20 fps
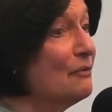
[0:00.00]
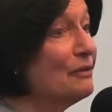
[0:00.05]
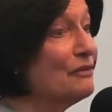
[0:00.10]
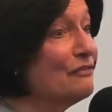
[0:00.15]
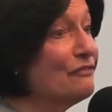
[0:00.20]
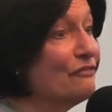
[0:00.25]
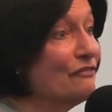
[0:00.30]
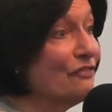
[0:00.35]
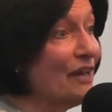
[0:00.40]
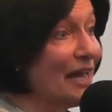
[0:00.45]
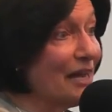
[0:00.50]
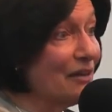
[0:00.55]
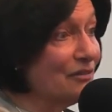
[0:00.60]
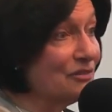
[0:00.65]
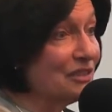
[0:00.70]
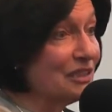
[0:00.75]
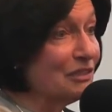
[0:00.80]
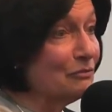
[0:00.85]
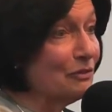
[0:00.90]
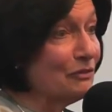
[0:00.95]
We found
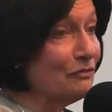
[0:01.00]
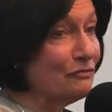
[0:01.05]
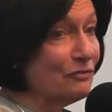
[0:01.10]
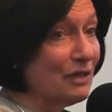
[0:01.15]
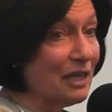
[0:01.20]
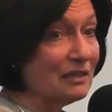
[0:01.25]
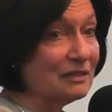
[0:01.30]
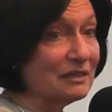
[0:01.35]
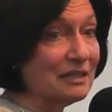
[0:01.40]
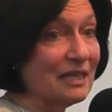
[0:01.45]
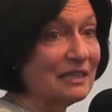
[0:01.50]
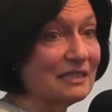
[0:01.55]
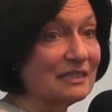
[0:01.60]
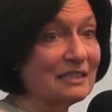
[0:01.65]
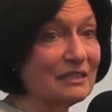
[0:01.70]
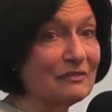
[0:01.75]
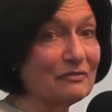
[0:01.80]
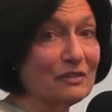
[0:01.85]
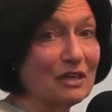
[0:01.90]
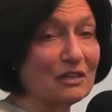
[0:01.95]
it. We felt as
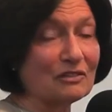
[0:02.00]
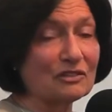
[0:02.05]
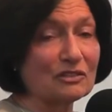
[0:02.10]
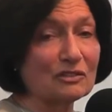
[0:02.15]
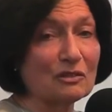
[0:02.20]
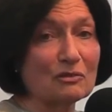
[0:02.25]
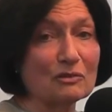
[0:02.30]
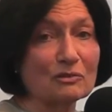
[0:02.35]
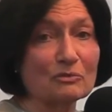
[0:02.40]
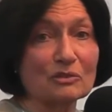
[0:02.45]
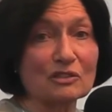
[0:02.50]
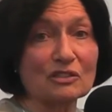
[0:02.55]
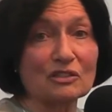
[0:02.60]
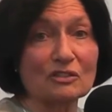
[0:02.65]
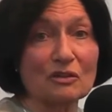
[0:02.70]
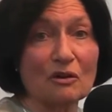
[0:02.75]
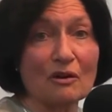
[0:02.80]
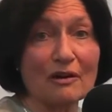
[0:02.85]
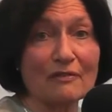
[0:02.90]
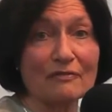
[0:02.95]
if our souls were
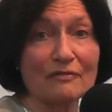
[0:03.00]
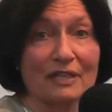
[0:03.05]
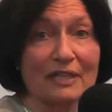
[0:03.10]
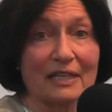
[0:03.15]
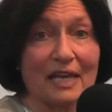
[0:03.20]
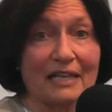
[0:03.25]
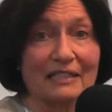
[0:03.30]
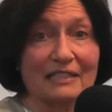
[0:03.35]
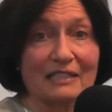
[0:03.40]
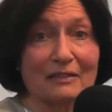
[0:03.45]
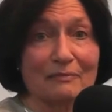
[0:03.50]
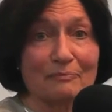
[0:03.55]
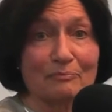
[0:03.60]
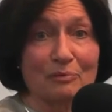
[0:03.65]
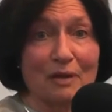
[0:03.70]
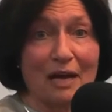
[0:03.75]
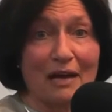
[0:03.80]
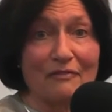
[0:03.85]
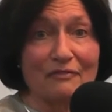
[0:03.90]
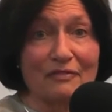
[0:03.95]
starving, as the
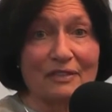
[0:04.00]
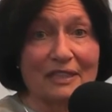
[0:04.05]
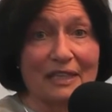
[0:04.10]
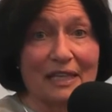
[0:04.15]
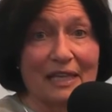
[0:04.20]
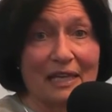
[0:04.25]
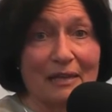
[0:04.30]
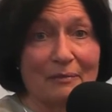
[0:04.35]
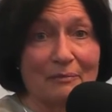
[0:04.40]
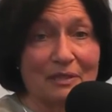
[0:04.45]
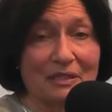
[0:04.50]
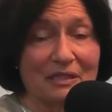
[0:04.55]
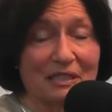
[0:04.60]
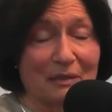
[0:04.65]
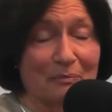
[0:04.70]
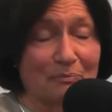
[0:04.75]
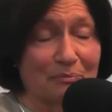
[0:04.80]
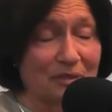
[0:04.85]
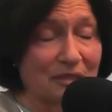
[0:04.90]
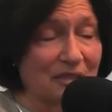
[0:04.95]
prophet Amos
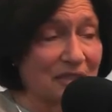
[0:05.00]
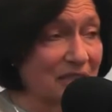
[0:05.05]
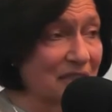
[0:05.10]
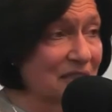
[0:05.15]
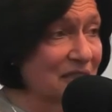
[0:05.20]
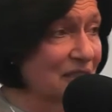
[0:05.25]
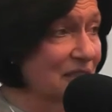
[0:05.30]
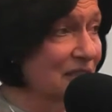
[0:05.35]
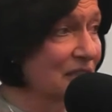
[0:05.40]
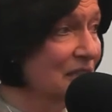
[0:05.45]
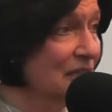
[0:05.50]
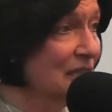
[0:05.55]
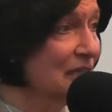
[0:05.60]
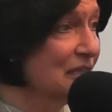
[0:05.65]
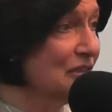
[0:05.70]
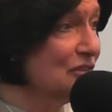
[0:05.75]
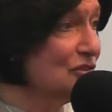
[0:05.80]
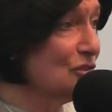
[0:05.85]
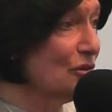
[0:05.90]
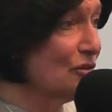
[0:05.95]
had predicted
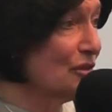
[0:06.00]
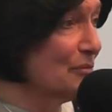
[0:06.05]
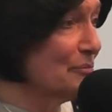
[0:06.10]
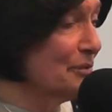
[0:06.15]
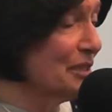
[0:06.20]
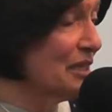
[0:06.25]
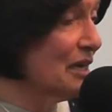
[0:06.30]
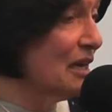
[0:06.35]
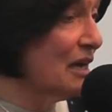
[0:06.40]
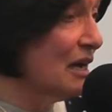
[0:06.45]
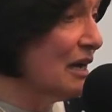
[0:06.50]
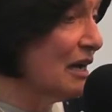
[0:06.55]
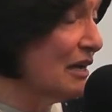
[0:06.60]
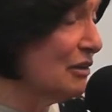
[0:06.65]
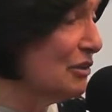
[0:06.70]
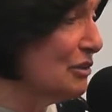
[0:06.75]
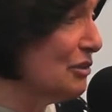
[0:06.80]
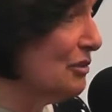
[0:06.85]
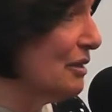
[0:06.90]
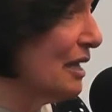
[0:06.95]
is going to be a
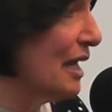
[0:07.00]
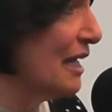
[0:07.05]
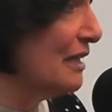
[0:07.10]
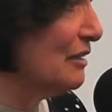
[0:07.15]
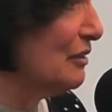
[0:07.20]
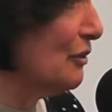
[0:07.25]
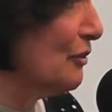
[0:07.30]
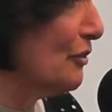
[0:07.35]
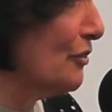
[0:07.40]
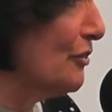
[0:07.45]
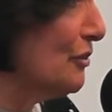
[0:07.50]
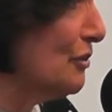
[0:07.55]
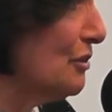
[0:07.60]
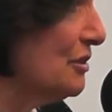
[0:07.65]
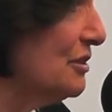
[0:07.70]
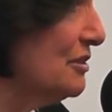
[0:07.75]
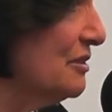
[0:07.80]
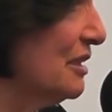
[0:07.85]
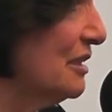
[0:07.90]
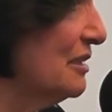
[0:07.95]
hunger and a
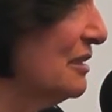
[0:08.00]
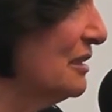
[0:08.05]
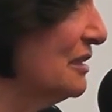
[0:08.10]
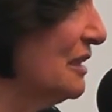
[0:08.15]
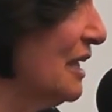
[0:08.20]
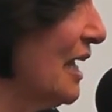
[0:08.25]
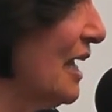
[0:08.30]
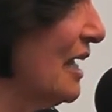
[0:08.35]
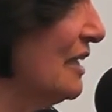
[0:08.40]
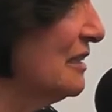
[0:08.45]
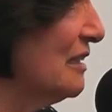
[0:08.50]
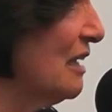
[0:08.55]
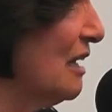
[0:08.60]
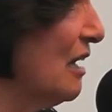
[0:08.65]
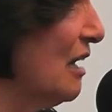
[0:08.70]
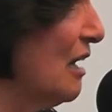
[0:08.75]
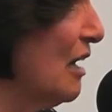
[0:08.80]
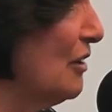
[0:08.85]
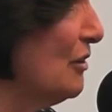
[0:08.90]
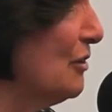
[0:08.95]
thirst in the land,
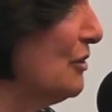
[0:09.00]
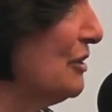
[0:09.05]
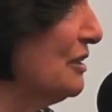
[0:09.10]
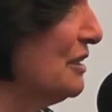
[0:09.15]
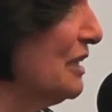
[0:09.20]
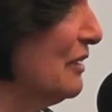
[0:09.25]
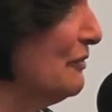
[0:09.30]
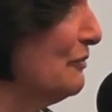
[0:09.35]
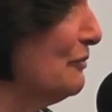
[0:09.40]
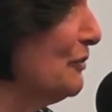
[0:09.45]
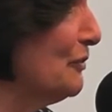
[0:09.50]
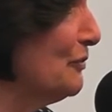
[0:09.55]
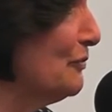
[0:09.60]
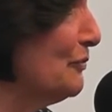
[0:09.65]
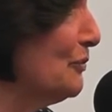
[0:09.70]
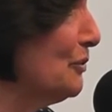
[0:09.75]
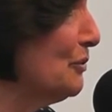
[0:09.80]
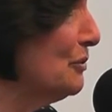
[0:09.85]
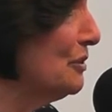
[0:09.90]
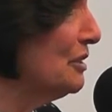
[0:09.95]
a hunger not for
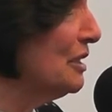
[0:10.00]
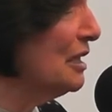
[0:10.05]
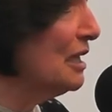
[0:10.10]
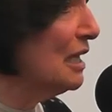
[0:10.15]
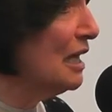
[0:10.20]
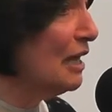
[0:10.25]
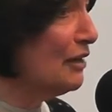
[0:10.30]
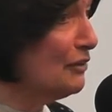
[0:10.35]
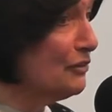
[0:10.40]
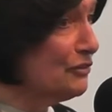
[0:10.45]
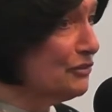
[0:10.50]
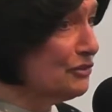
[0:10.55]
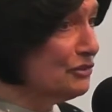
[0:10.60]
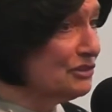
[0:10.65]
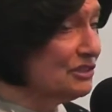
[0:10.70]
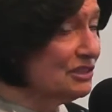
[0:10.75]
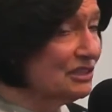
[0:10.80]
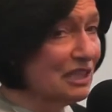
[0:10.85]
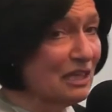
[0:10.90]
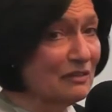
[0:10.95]
food, a
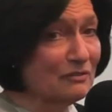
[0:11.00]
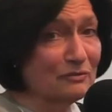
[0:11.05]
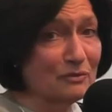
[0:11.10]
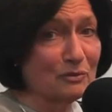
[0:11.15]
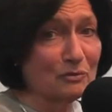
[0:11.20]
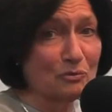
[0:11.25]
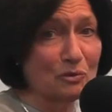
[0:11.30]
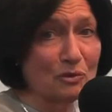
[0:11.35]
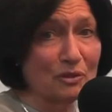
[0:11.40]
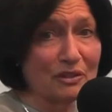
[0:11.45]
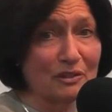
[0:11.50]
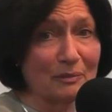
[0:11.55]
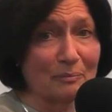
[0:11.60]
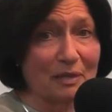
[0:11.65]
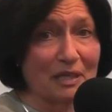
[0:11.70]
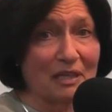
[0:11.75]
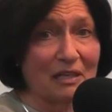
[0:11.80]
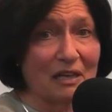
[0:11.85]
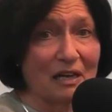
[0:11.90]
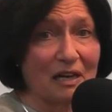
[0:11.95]
thirst not for water,
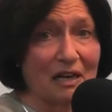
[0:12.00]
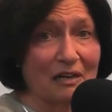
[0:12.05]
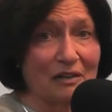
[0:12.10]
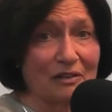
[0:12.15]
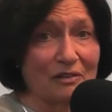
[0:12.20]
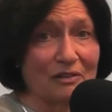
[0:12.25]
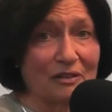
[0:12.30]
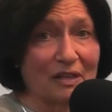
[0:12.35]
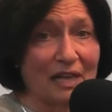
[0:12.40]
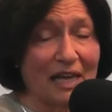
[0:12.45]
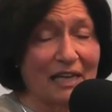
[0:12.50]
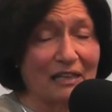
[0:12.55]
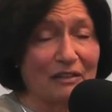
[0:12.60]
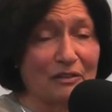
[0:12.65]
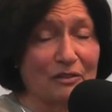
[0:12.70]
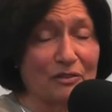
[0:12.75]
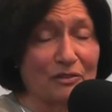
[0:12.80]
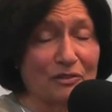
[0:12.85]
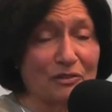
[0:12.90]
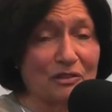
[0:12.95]
but a hunger and
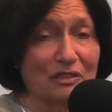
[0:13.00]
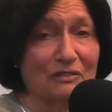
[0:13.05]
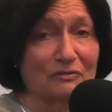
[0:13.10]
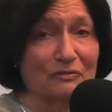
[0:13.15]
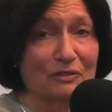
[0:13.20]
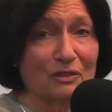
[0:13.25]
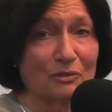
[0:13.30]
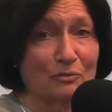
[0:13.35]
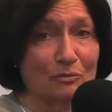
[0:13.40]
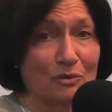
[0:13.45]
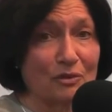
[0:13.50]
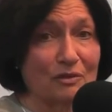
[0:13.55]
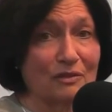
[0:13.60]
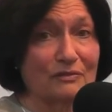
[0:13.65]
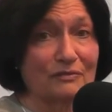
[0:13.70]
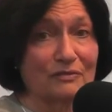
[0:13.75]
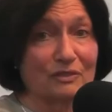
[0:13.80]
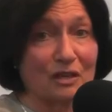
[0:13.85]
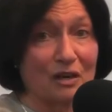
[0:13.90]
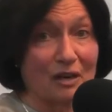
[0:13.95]
thirst for the Word
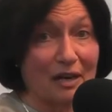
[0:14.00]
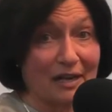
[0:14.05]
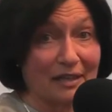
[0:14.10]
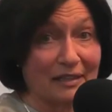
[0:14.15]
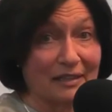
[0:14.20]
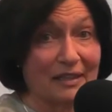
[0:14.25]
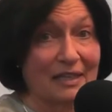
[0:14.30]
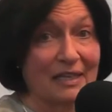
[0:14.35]
of God.